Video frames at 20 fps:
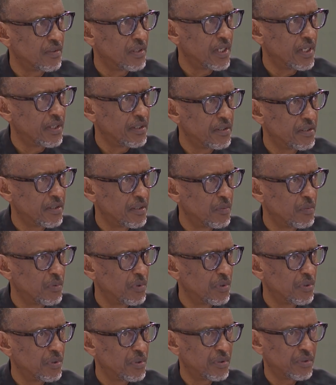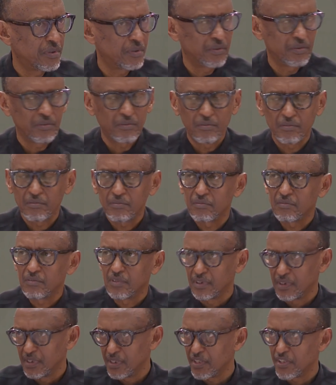the high table,
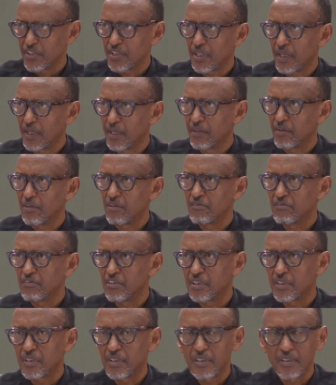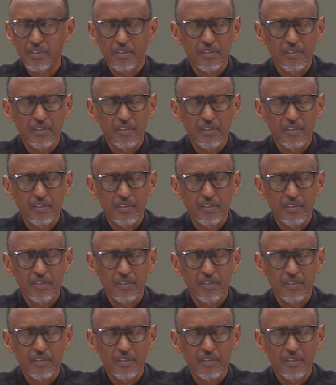on this end of it,